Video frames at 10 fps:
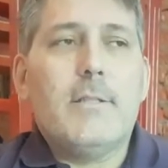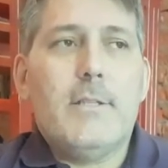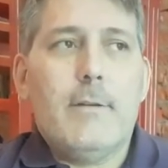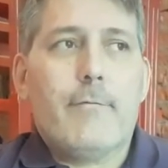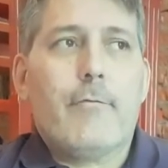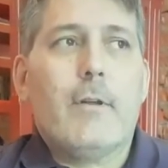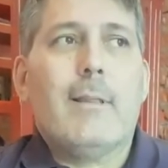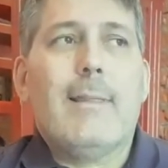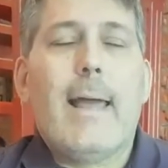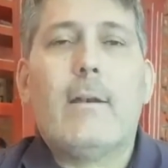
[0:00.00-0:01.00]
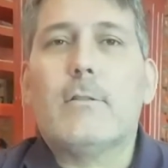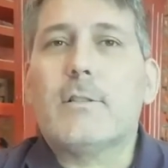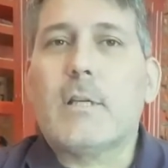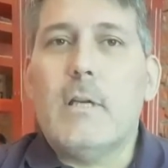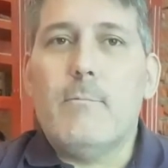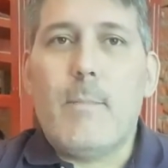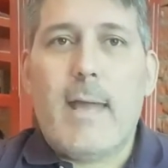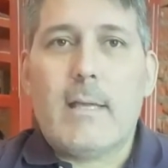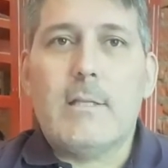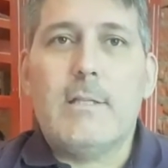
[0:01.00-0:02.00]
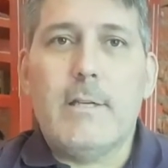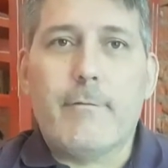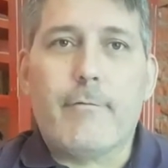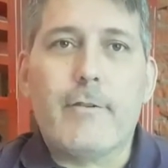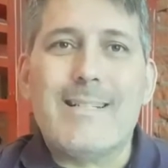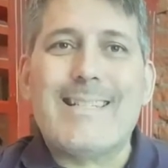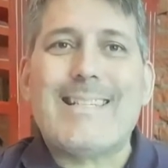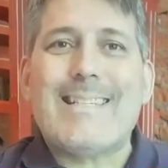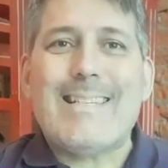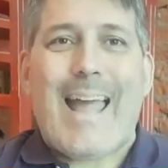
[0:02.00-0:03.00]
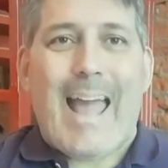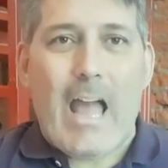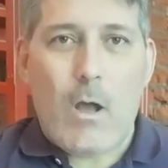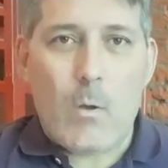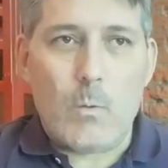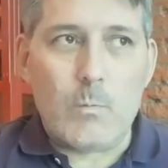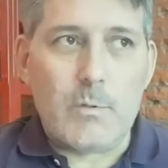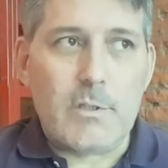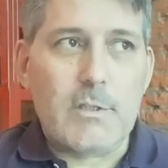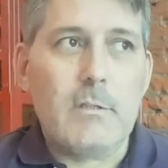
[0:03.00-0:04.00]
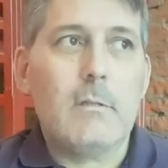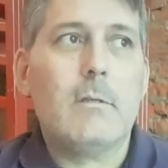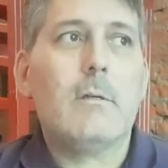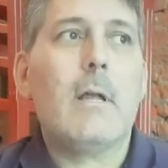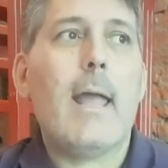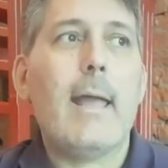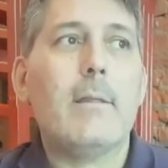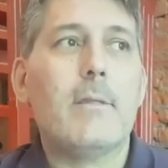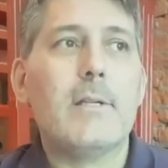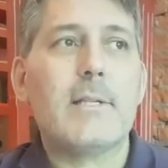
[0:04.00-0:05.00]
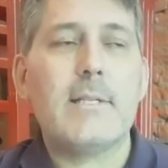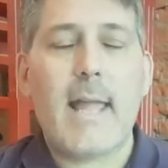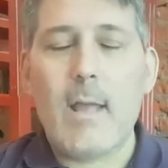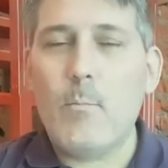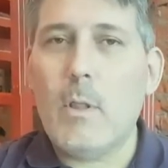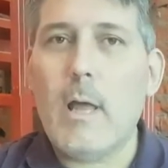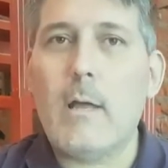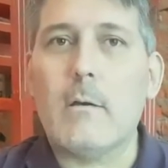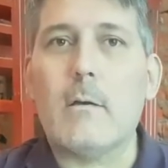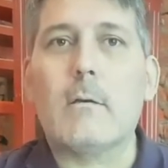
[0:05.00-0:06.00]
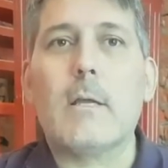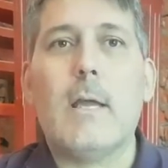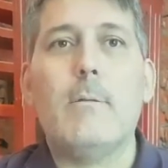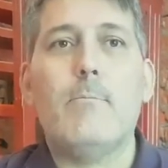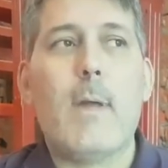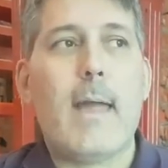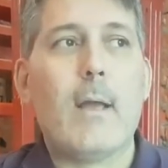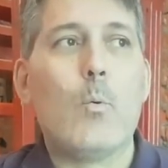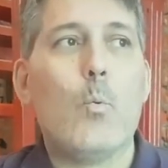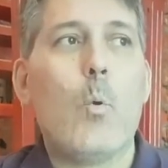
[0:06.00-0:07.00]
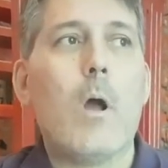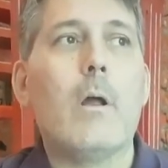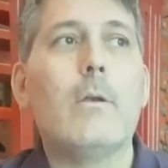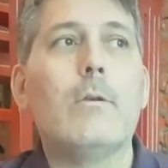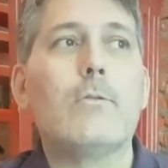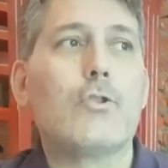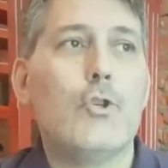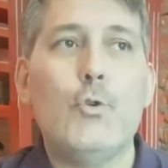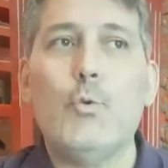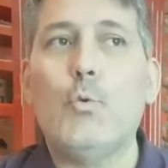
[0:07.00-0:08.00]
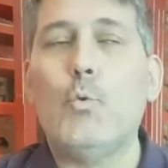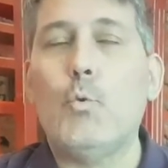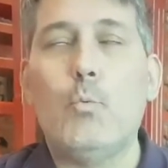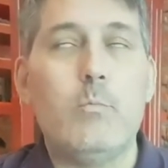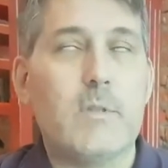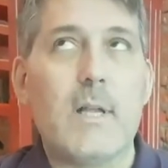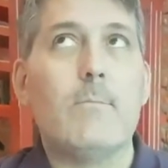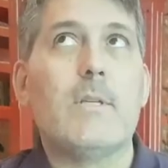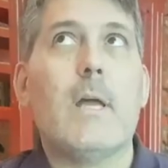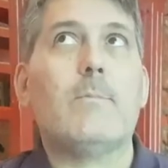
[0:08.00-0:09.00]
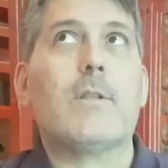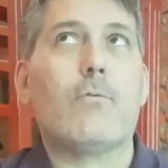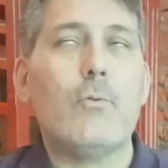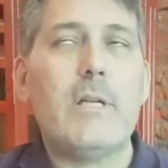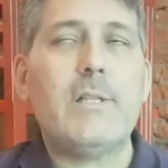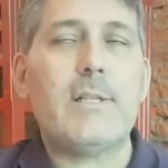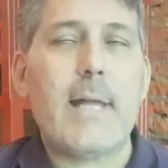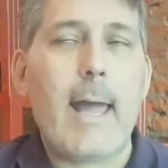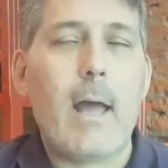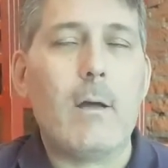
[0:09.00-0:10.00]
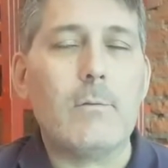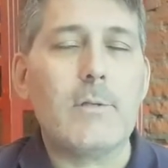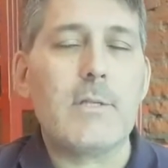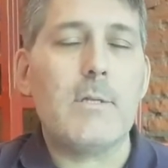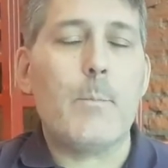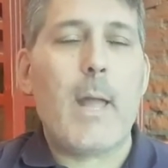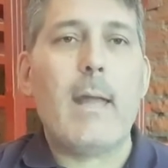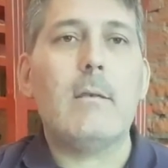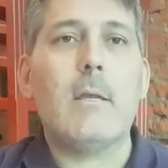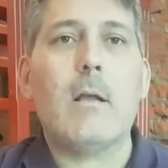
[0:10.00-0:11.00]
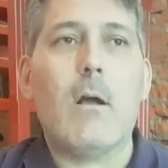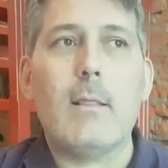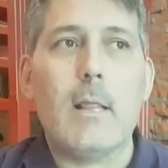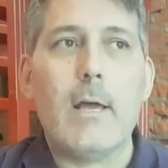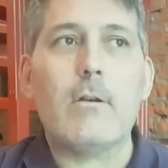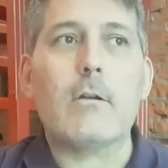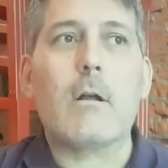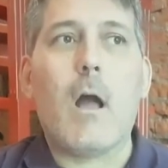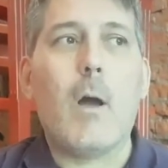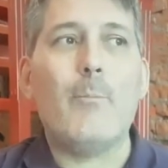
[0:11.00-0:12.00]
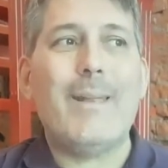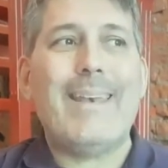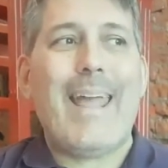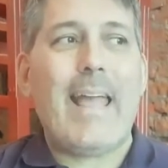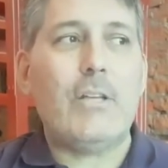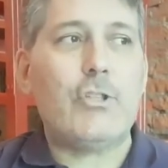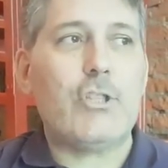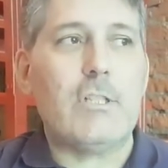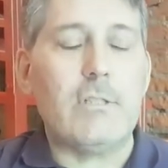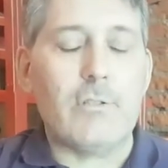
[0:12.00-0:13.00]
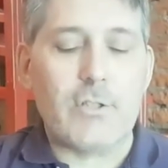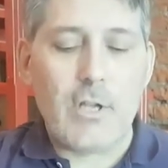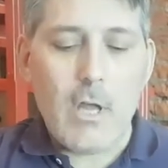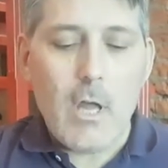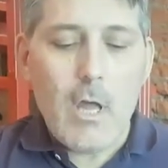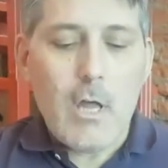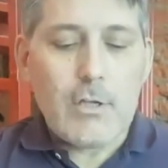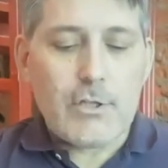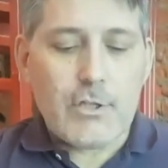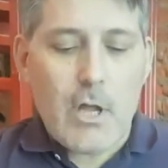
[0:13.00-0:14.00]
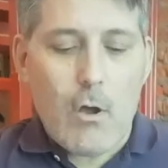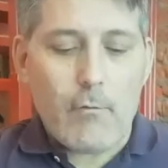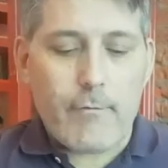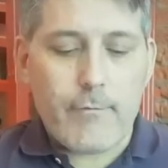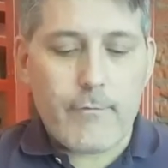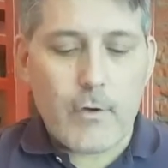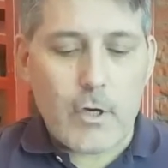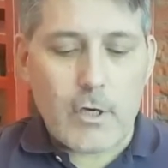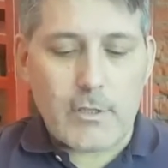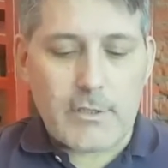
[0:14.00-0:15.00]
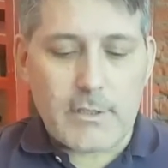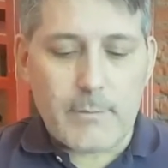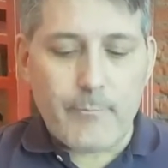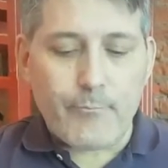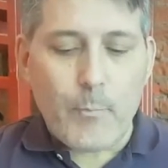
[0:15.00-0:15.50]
different letters can make different sounds. And the same letter can make 1, 2, sometimes 3 sounds depending on letter combinations. So first,